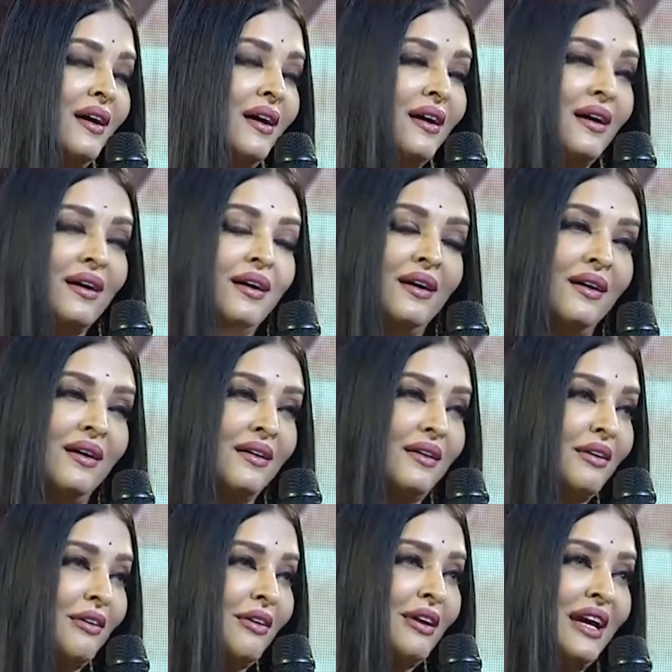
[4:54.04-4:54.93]
uh,
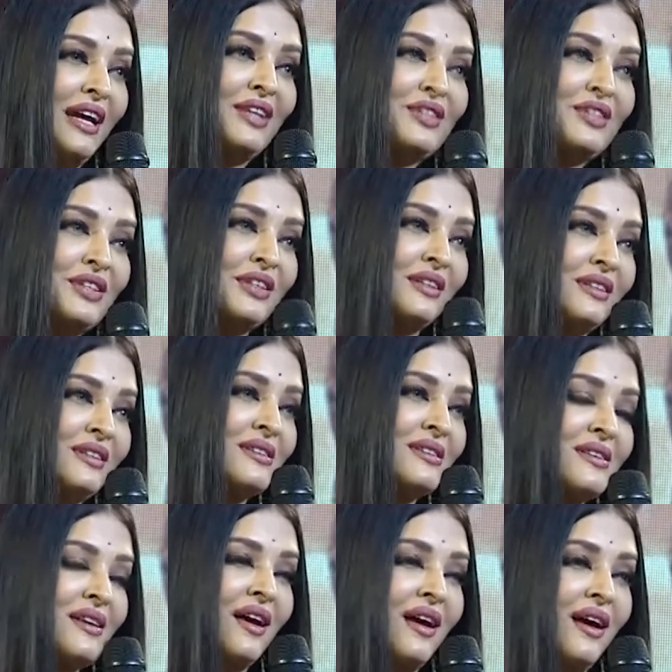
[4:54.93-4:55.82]

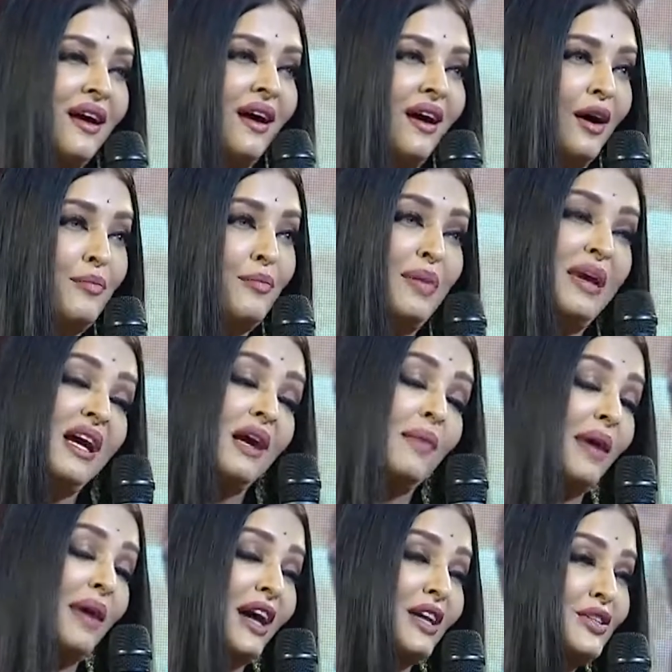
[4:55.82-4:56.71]
creations, uh, being a
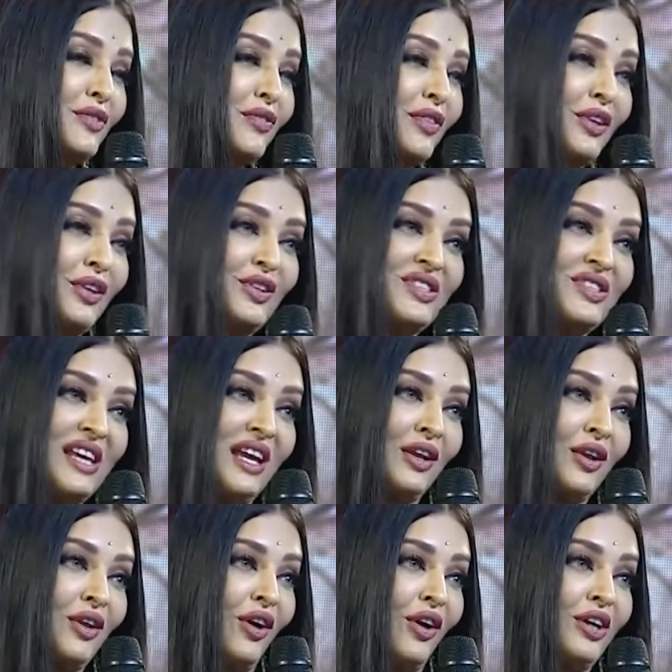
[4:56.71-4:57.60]
part of it on
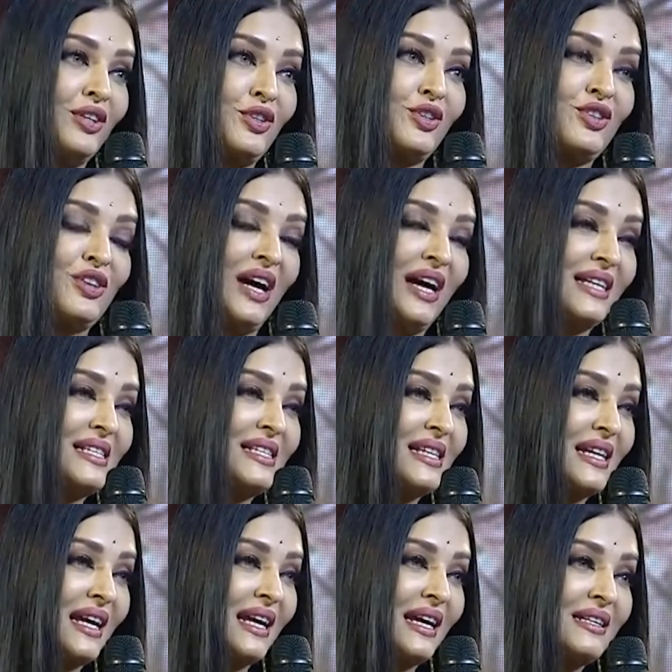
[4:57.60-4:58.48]
celluloid to
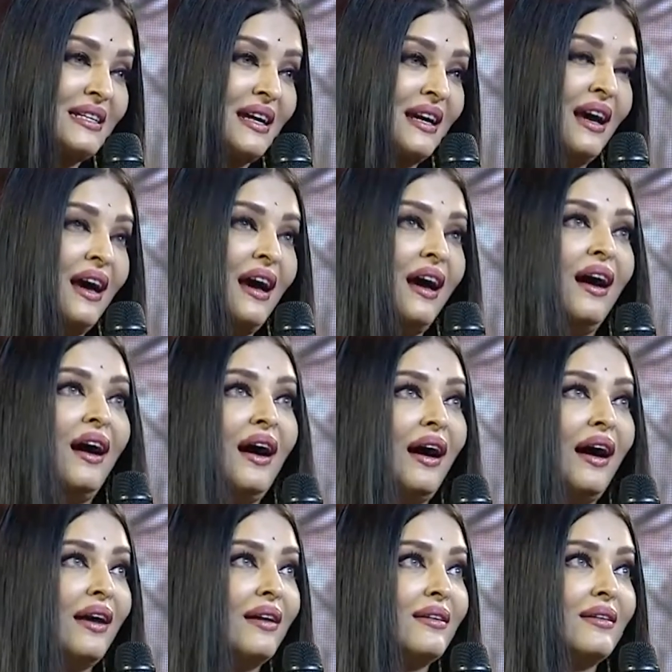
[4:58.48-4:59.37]
translate.
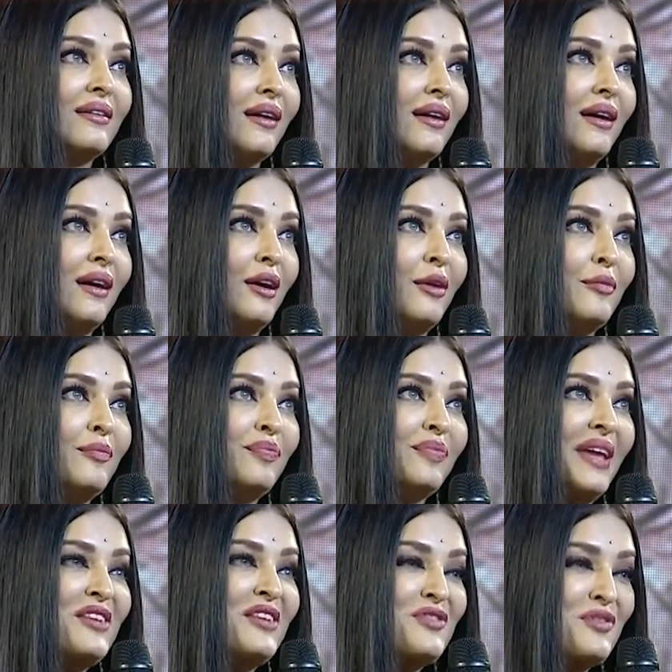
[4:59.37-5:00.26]
and um,
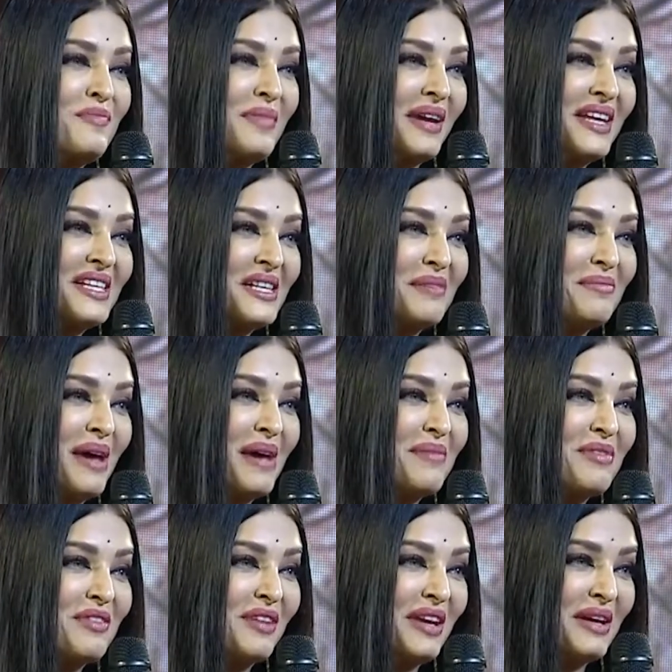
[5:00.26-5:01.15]
it remains a
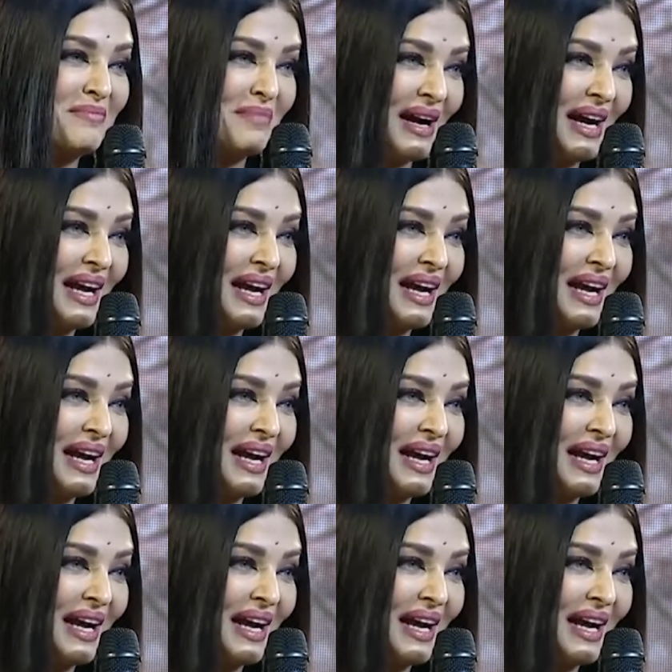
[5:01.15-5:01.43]
memory in my